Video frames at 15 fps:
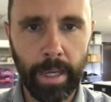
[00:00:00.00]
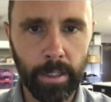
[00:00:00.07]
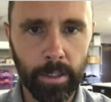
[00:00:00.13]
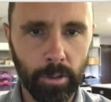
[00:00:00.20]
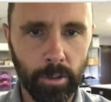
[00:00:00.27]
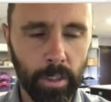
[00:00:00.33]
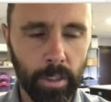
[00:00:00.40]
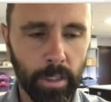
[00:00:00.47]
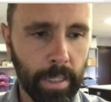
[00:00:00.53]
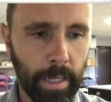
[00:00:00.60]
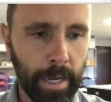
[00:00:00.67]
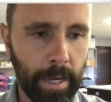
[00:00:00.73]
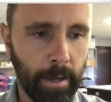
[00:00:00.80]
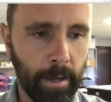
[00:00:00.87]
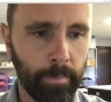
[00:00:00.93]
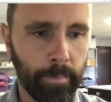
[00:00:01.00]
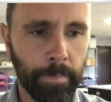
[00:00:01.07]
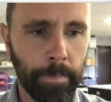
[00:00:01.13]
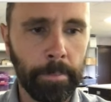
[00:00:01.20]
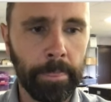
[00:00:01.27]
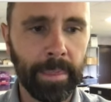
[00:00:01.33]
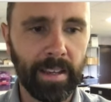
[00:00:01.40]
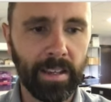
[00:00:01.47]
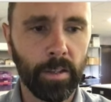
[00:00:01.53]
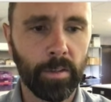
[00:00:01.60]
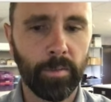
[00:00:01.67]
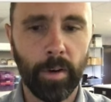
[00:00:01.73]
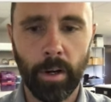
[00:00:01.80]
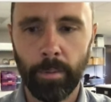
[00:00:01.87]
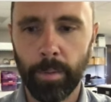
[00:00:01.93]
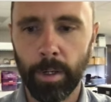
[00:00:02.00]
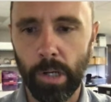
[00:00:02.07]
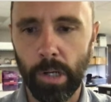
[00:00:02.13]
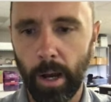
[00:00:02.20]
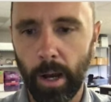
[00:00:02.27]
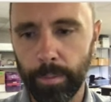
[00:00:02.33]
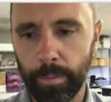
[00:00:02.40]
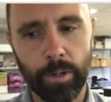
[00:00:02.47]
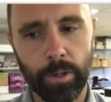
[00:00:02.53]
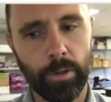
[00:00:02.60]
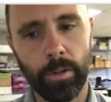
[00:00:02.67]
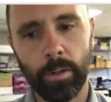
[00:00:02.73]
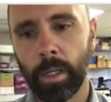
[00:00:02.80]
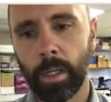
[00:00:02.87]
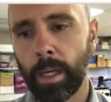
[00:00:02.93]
or this tab is very much optional.